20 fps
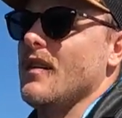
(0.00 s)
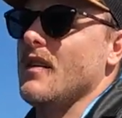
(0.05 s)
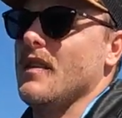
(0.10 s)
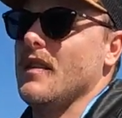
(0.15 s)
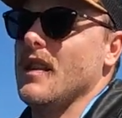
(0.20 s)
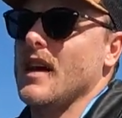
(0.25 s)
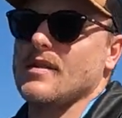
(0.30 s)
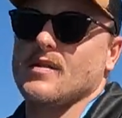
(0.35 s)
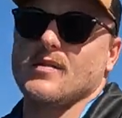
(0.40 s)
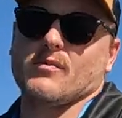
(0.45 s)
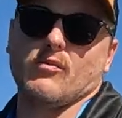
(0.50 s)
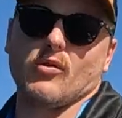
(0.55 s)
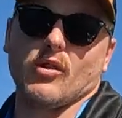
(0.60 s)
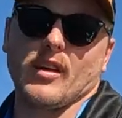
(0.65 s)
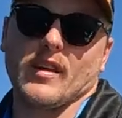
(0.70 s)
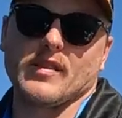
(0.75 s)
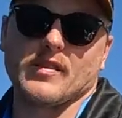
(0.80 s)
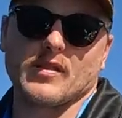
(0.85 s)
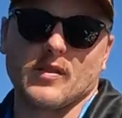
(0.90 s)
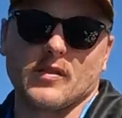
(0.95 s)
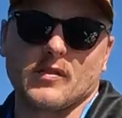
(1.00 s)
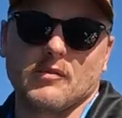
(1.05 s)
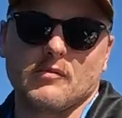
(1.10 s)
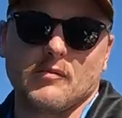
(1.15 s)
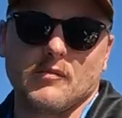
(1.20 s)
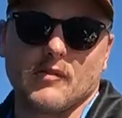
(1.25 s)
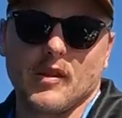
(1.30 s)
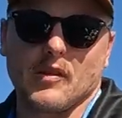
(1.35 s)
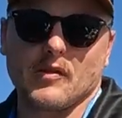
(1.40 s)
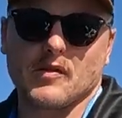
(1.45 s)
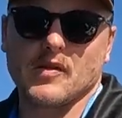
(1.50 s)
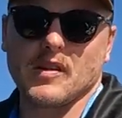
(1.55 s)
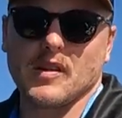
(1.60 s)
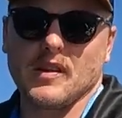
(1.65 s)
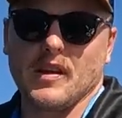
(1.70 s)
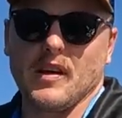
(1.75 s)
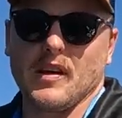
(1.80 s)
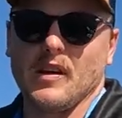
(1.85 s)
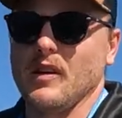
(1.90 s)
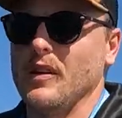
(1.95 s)
that's what they do. They'll sit
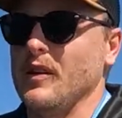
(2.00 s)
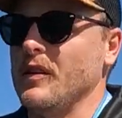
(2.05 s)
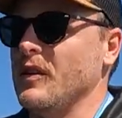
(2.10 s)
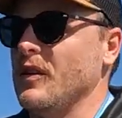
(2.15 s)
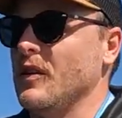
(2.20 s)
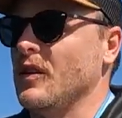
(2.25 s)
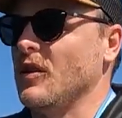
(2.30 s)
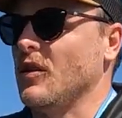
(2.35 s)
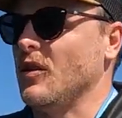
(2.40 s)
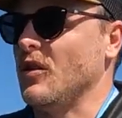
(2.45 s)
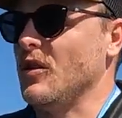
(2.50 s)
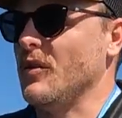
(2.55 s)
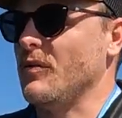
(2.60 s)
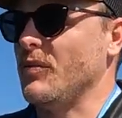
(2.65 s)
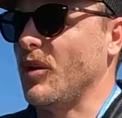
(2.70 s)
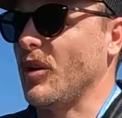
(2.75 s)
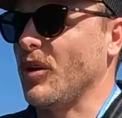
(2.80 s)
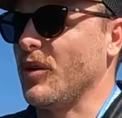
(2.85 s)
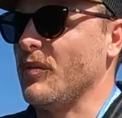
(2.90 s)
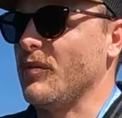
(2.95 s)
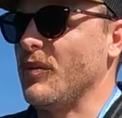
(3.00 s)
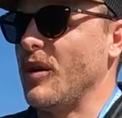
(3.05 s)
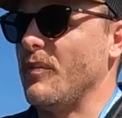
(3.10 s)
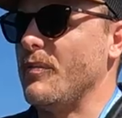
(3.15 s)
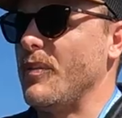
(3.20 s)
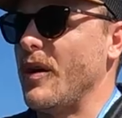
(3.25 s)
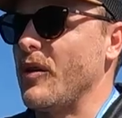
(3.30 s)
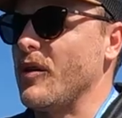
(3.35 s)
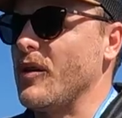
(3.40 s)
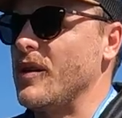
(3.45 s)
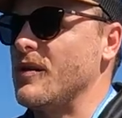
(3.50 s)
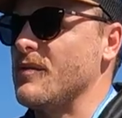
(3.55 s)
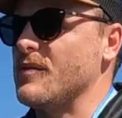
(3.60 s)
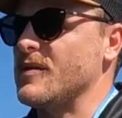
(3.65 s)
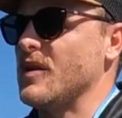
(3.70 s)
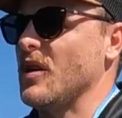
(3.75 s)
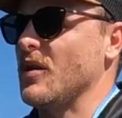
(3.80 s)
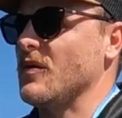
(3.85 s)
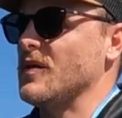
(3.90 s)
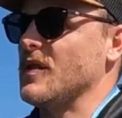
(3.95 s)
there on the bottom, they'll bury
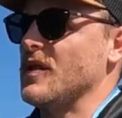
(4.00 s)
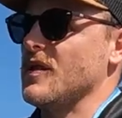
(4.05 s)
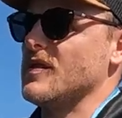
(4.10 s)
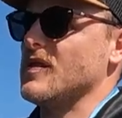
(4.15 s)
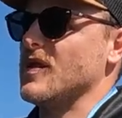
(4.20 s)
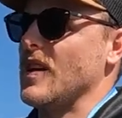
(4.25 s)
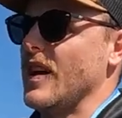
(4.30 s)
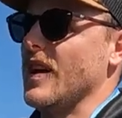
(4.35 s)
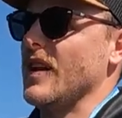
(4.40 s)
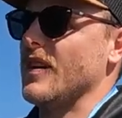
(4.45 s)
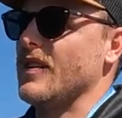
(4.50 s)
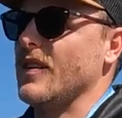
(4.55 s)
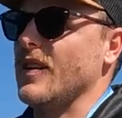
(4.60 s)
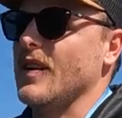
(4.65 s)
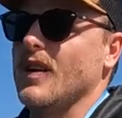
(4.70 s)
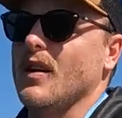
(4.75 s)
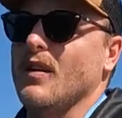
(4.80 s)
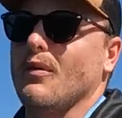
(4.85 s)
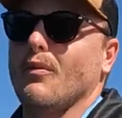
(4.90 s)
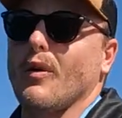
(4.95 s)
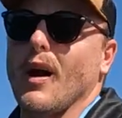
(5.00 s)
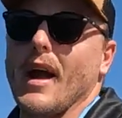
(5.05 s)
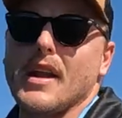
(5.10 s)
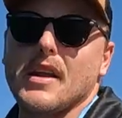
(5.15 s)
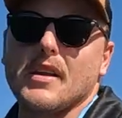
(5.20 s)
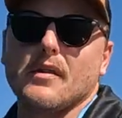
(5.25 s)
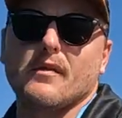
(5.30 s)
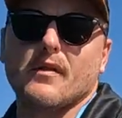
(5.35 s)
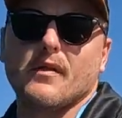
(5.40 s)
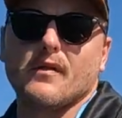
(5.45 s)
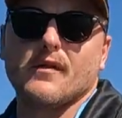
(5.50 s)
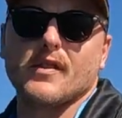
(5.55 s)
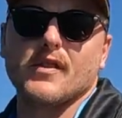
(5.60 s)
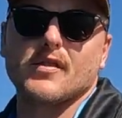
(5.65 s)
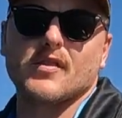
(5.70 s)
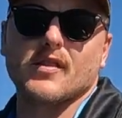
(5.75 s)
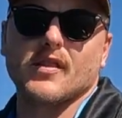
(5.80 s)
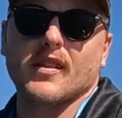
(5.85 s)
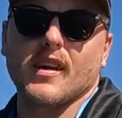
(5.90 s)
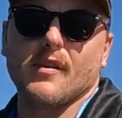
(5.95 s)
themselves in the sand, waiting for fish
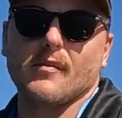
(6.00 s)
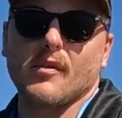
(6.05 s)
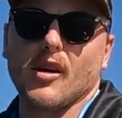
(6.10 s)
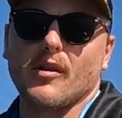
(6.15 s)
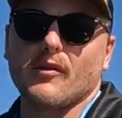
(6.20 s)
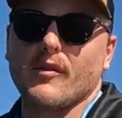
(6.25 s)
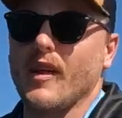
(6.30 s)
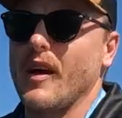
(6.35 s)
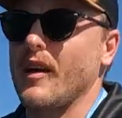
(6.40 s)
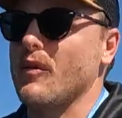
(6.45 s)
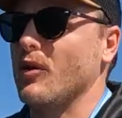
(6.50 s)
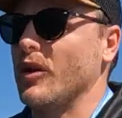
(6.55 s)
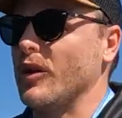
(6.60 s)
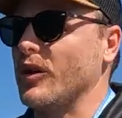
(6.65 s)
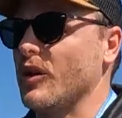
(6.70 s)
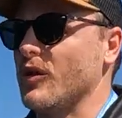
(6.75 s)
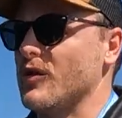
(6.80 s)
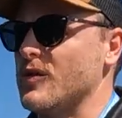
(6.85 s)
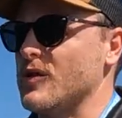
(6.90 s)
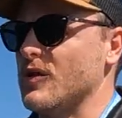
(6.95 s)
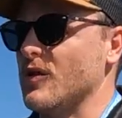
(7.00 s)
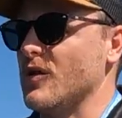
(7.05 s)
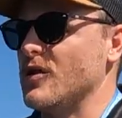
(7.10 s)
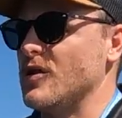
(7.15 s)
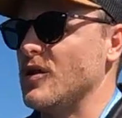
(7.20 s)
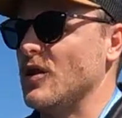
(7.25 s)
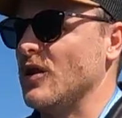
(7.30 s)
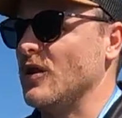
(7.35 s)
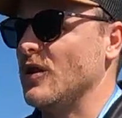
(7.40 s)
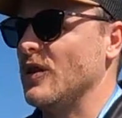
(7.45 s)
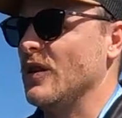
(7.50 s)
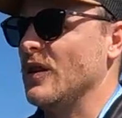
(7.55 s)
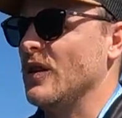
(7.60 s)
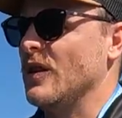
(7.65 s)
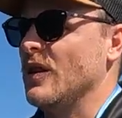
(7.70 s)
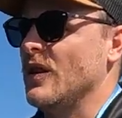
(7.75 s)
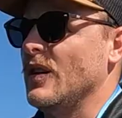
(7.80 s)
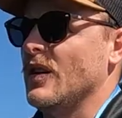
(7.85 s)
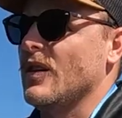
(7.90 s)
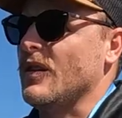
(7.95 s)
to come over. They won't go searching,
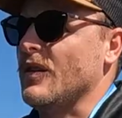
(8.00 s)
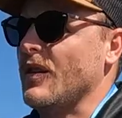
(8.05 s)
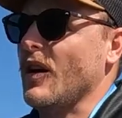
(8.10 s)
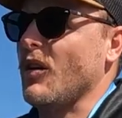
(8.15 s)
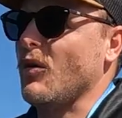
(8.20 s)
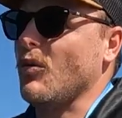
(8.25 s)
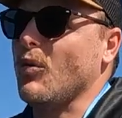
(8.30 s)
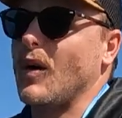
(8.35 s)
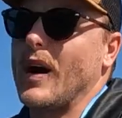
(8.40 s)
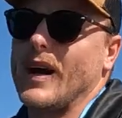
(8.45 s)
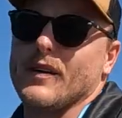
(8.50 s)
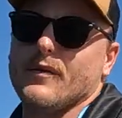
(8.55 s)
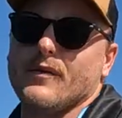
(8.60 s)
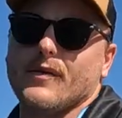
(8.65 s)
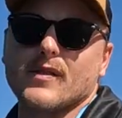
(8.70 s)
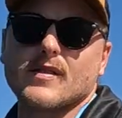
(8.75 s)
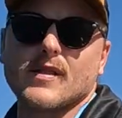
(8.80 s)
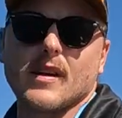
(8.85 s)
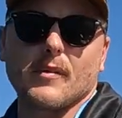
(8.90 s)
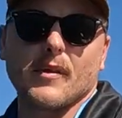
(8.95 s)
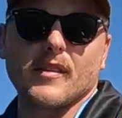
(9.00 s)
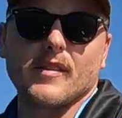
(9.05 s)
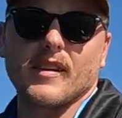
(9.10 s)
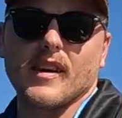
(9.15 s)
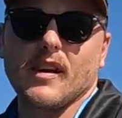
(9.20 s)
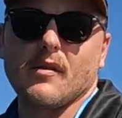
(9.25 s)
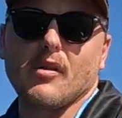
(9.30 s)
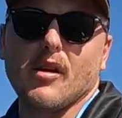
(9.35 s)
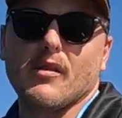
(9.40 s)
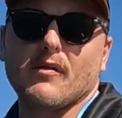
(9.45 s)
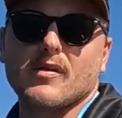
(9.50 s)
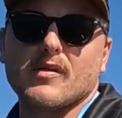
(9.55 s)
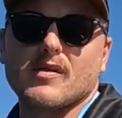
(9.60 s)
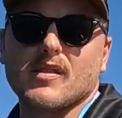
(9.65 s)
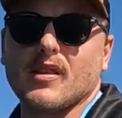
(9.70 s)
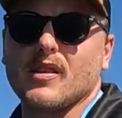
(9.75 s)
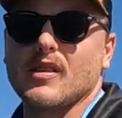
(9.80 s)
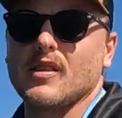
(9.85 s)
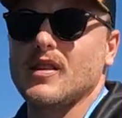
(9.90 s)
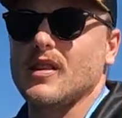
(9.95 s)
they'll wait for something to come over. So
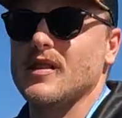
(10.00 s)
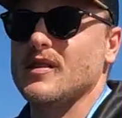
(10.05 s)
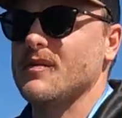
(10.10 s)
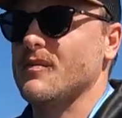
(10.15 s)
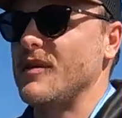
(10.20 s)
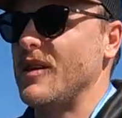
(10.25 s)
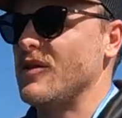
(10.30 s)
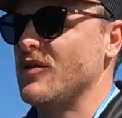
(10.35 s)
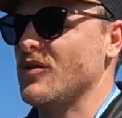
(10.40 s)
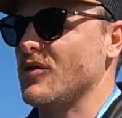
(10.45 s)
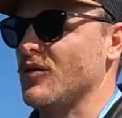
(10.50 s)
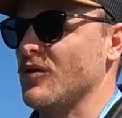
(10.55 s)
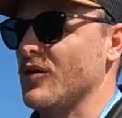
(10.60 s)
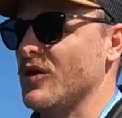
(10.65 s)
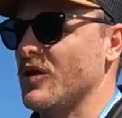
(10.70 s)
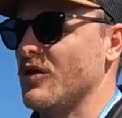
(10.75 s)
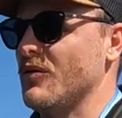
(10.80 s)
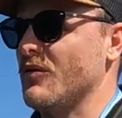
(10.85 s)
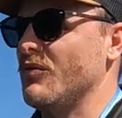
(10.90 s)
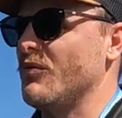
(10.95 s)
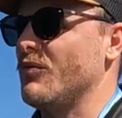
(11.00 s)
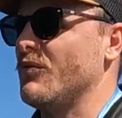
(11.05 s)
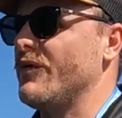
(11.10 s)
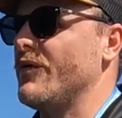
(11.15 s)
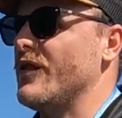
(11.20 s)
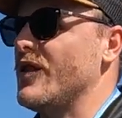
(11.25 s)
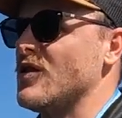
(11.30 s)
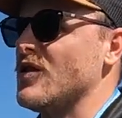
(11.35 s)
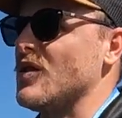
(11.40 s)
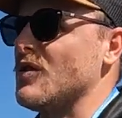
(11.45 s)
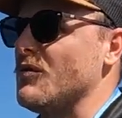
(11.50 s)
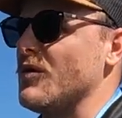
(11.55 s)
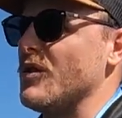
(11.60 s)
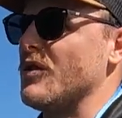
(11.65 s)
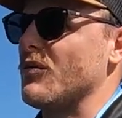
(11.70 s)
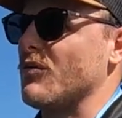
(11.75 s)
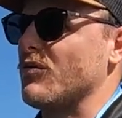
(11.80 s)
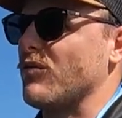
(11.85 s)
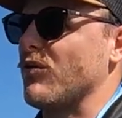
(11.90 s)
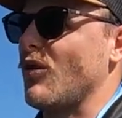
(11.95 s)
you need to make sure you're fishing with the
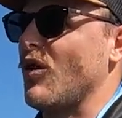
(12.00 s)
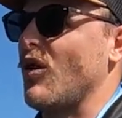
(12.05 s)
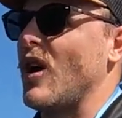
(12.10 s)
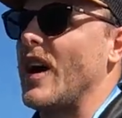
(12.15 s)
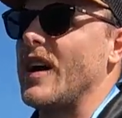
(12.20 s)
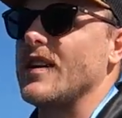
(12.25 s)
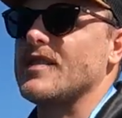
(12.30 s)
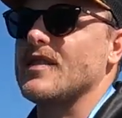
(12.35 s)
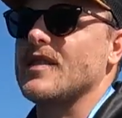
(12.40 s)
right